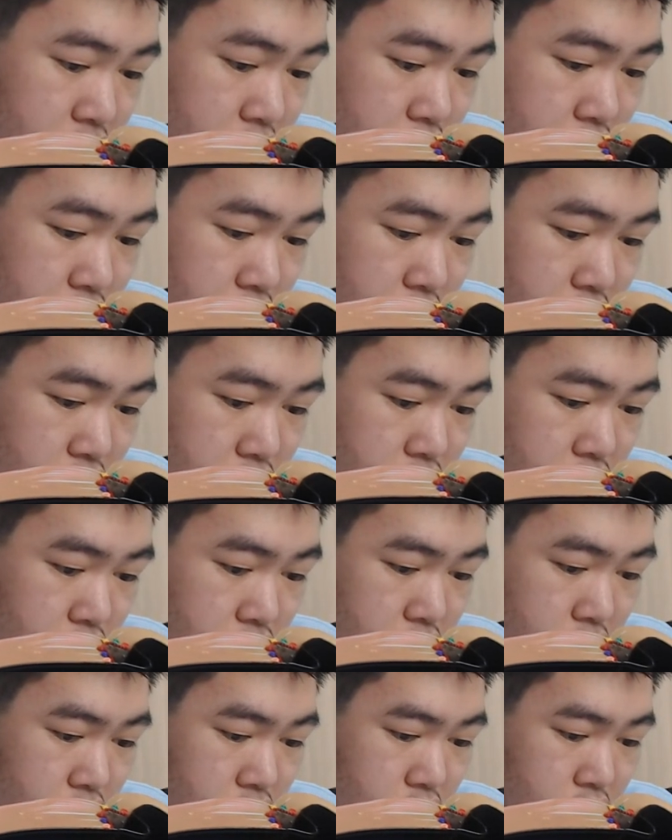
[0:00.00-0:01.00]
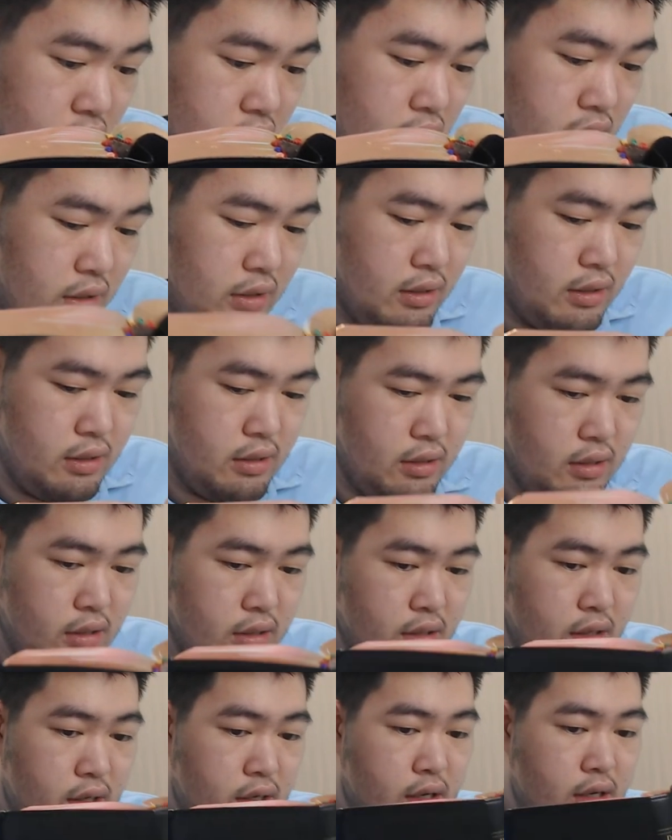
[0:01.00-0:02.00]

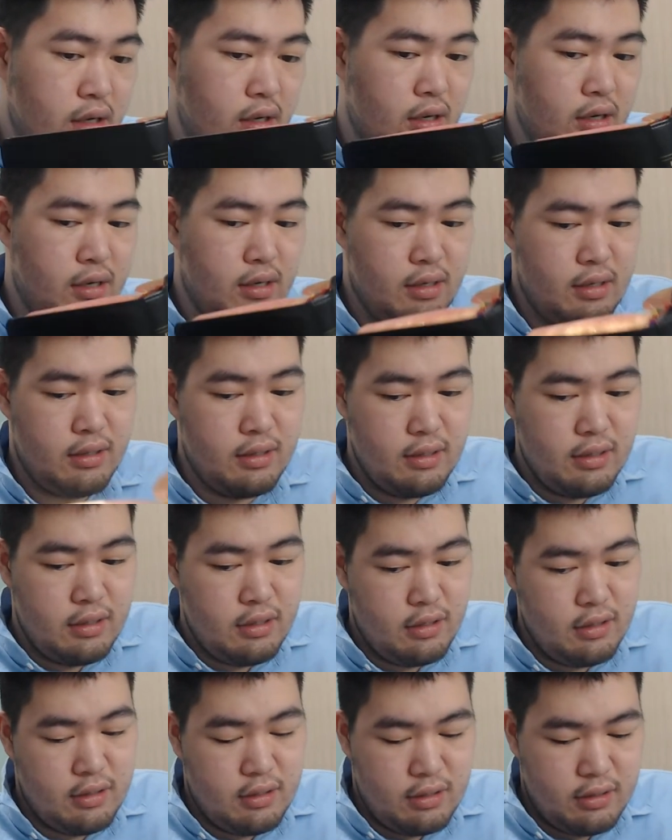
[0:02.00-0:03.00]
Nothing is said.